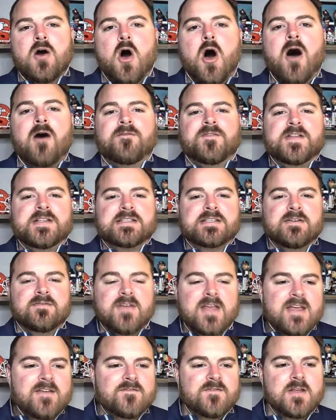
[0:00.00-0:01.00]
offensive
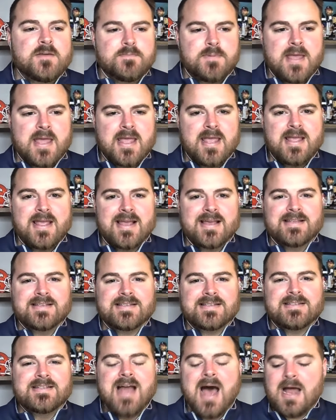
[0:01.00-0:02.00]
MVP
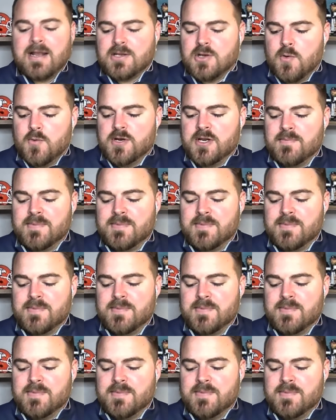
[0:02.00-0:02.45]
is not going